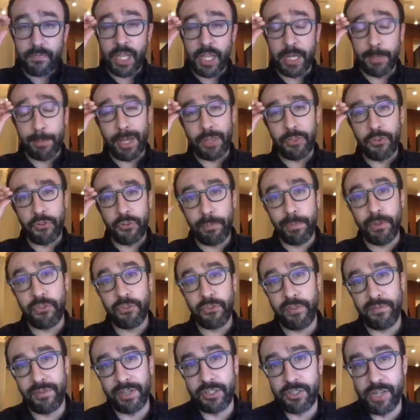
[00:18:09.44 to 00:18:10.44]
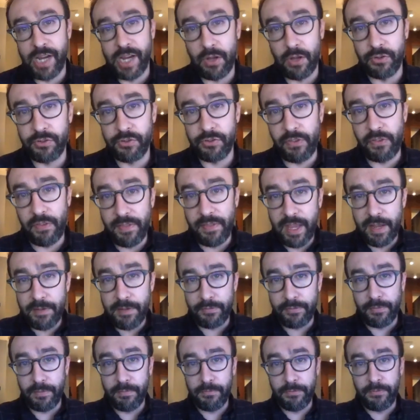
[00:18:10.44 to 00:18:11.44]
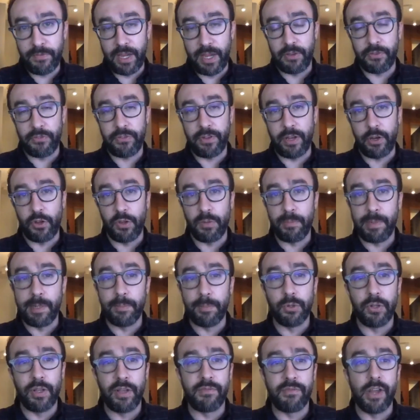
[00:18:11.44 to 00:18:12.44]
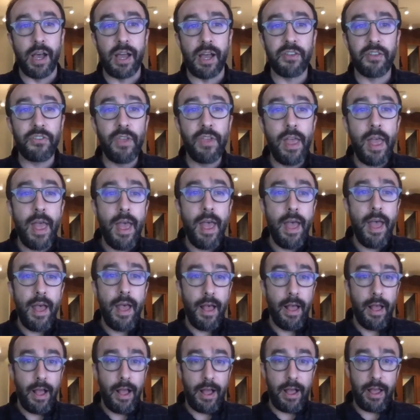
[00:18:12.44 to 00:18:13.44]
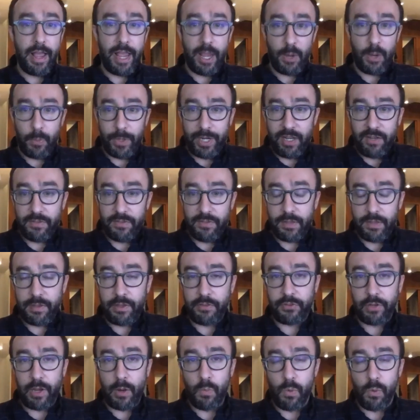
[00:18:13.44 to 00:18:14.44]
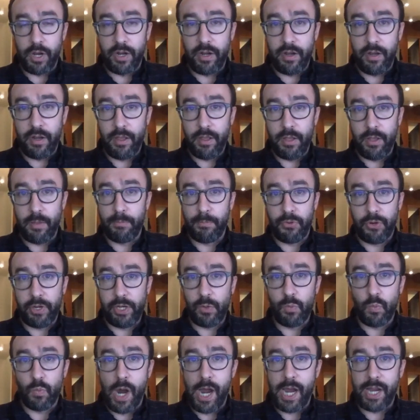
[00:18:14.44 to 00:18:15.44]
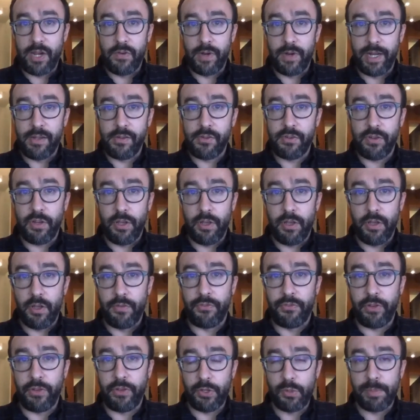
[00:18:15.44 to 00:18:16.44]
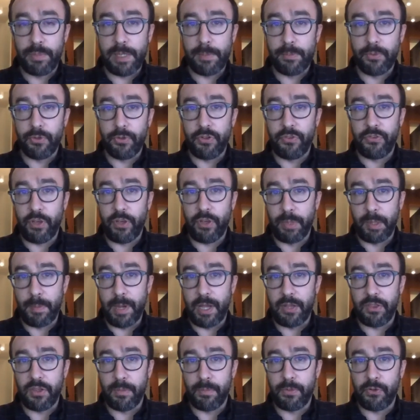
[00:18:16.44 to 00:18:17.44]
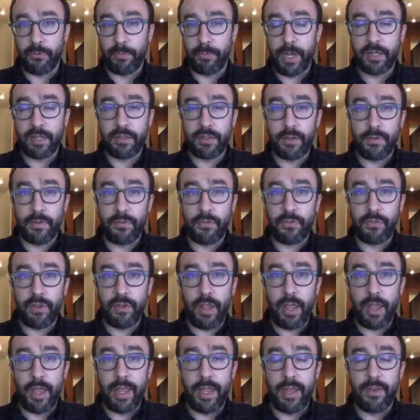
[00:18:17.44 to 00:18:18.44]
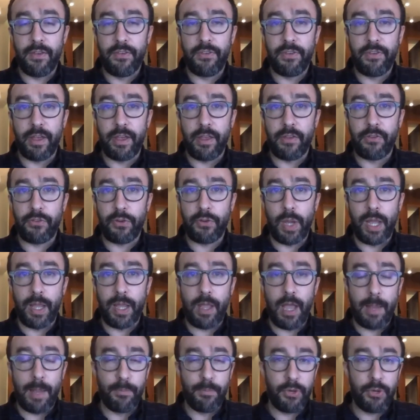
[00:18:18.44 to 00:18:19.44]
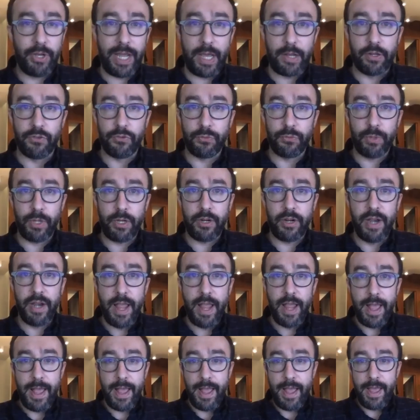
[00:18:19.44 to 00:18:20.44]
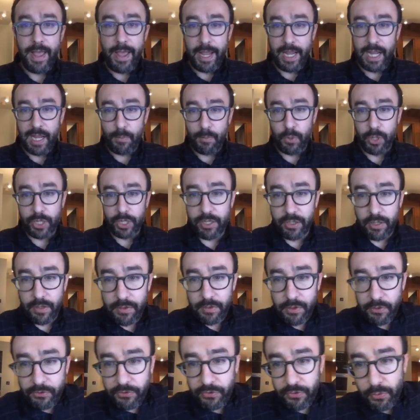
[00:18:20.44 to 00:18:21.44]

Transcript: and about the specific challenges that they've faced that other people have not. Uh, and when I did this, I wanted a, a pretty wide range of, of, single people to tell me about their perspectives. And uh, so I, I, put out on Twitter, "Hey, I'm working on this